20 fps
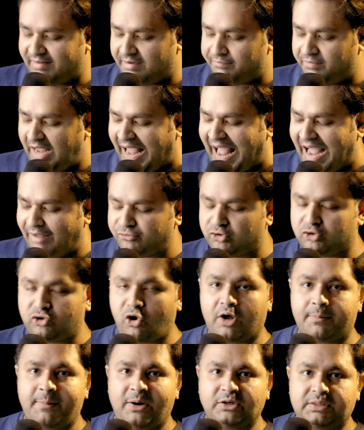And we have to
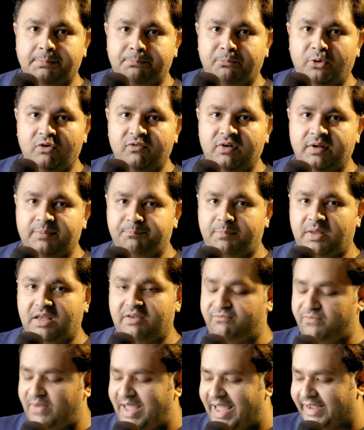talk about the bullwhip
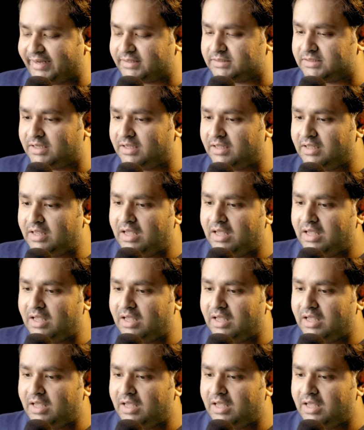effect.